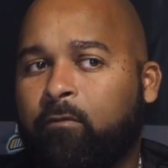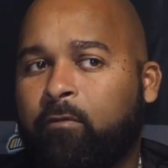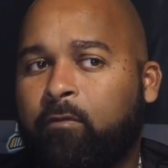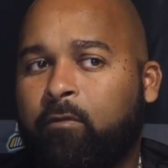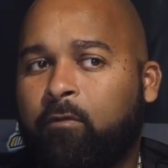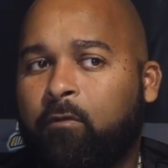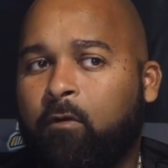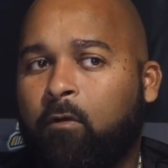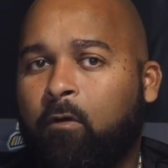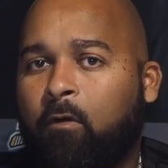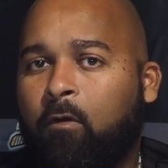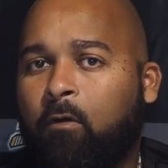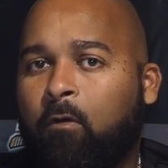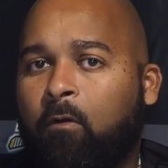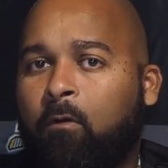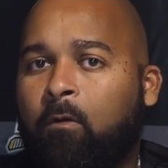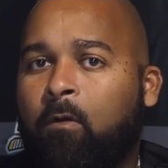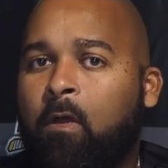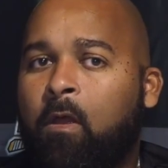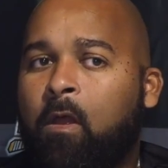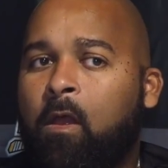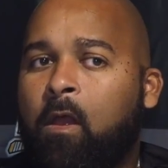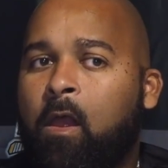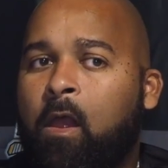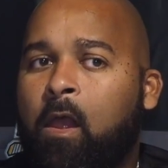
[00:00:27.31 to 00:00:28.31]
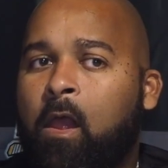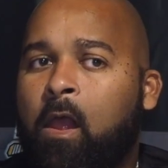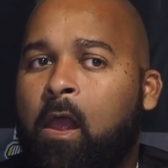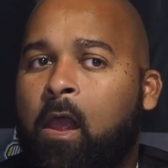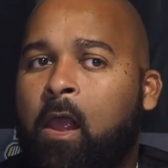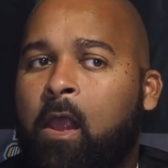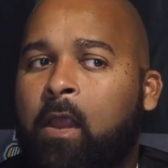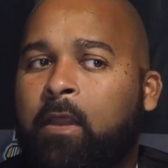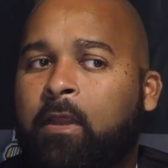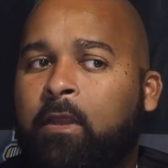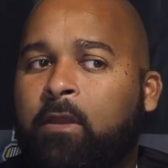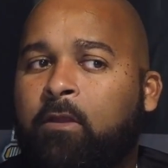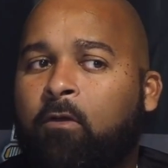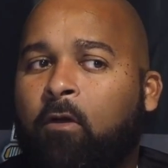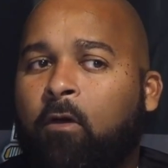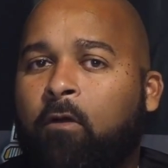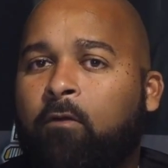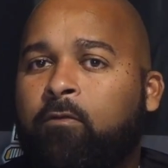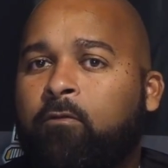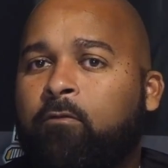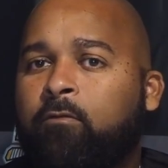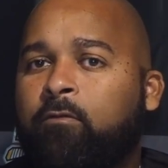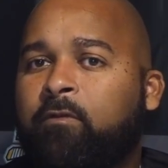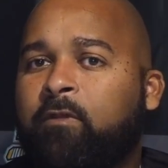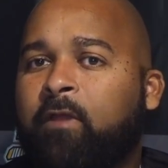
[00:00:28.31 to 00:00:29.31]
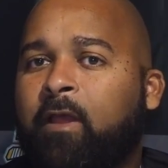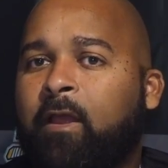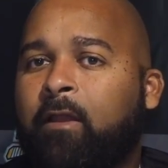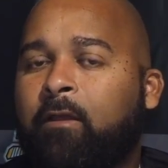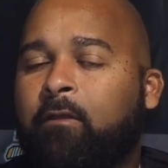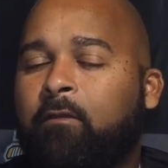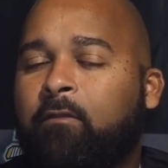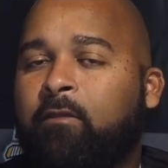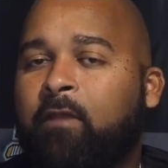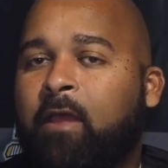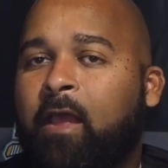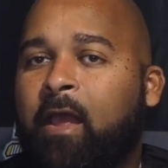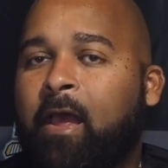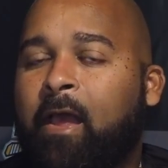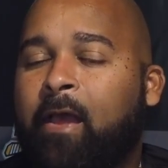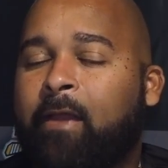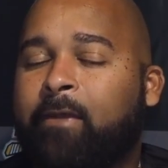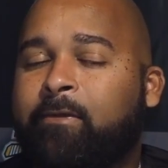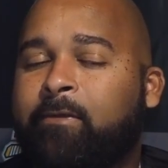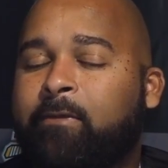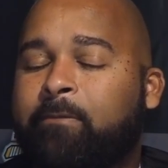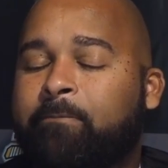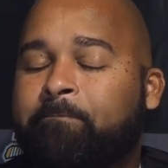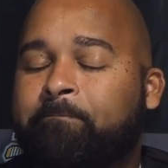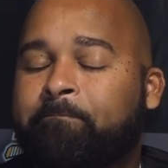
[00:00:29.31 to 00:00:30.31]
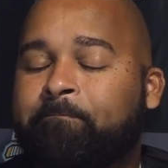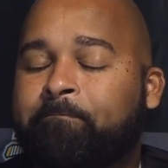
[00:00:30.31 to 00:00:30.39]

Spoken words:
so he also said that